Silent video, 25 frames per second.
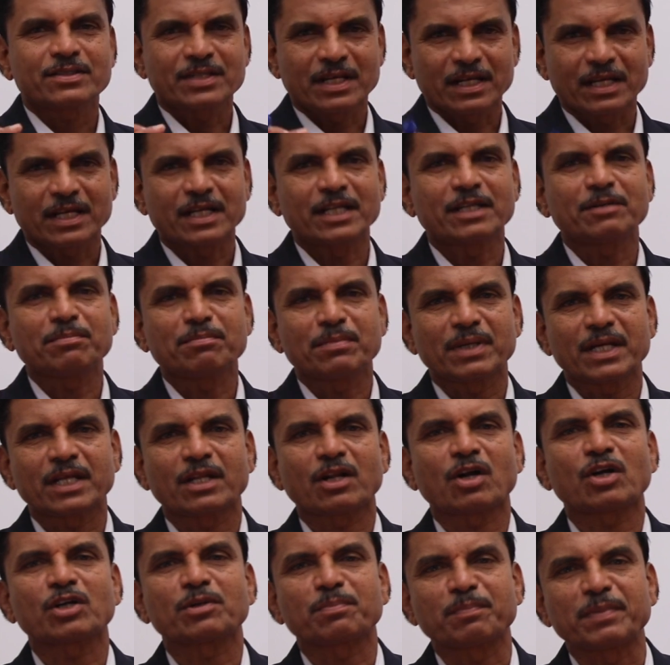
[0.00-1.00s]
circuit may
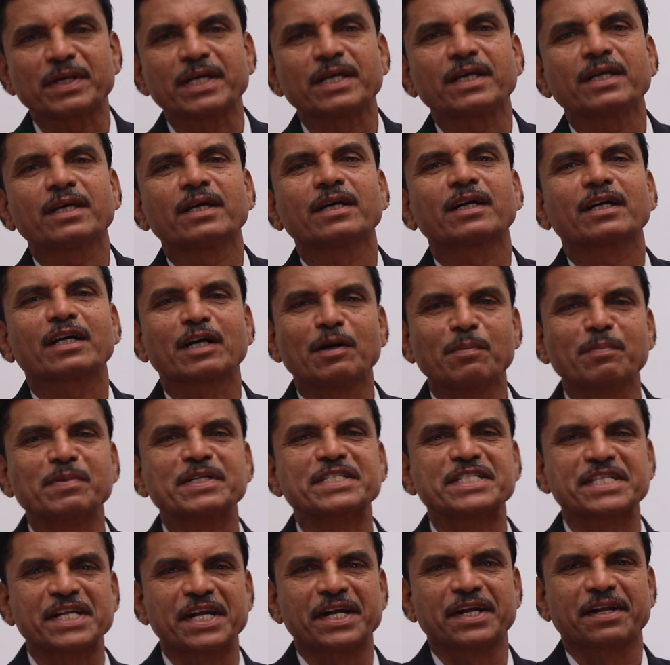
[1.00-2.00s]
not be
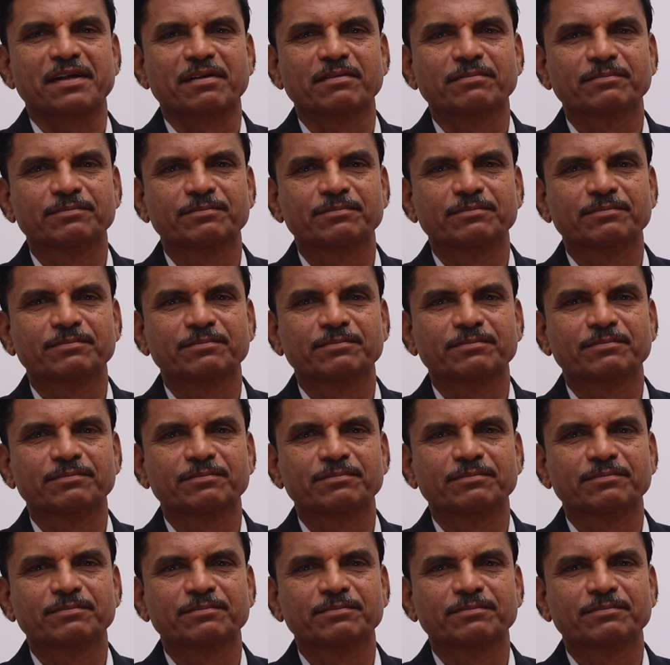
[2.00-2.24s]
completed.